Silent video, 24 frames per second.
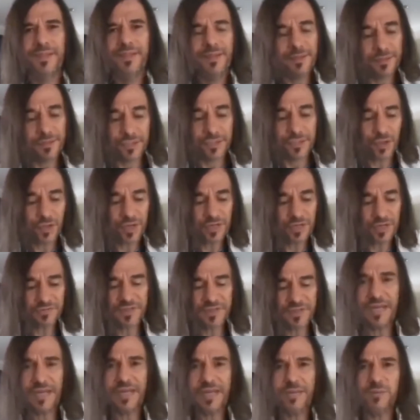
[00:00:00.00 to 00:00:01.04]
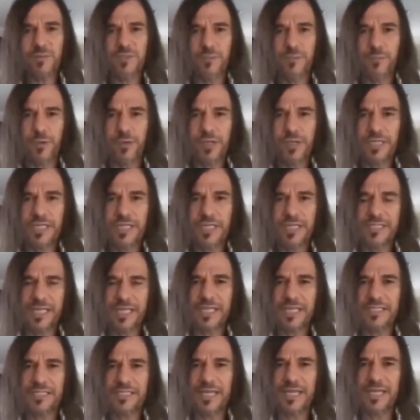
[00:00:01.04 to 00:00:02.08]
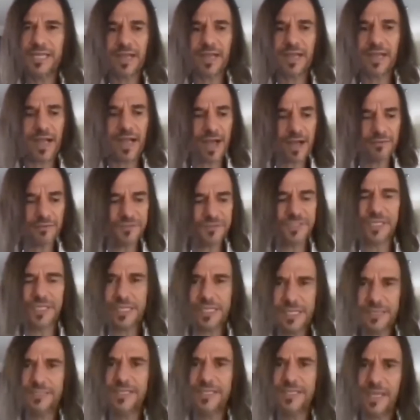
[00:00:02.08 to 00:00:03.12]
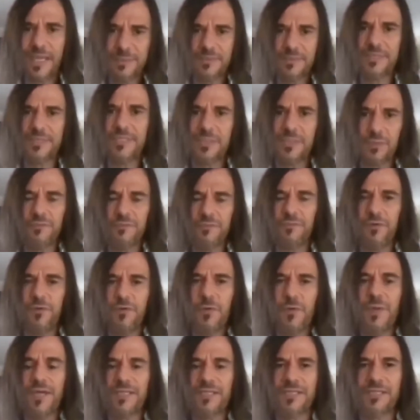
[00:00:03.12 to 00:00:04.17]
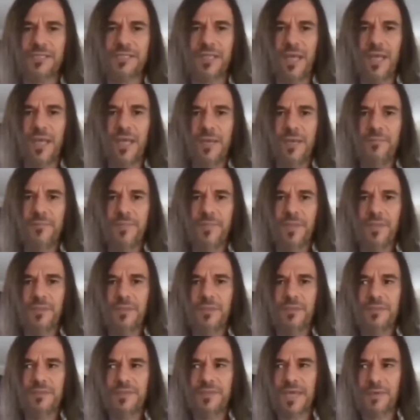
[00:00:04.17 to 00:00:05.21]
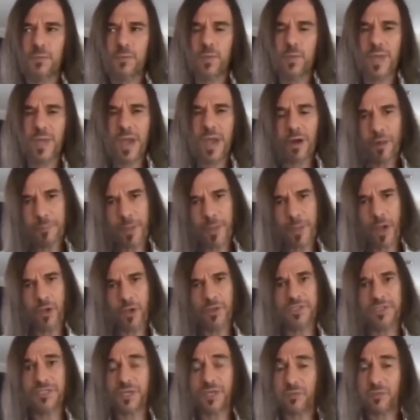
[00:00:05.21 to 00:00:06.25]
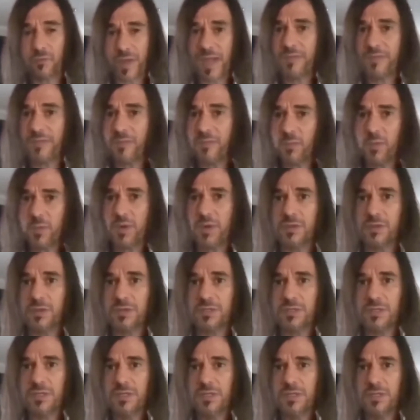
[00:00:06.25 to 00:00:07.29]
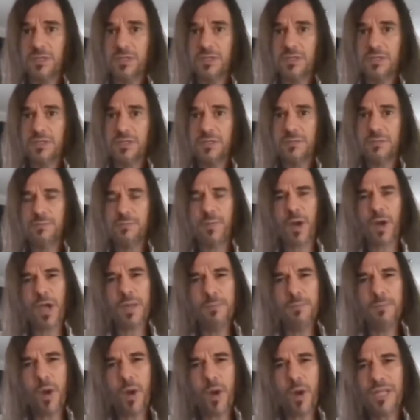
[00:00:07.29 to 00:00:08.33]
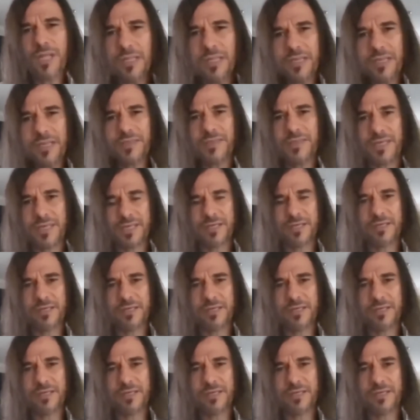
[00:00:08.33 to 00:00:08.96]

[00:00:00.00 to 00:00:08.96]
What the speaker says: John F. Kennedy was brutally assassinated after he attempted to inform us that we are opposed around the world by a monolithic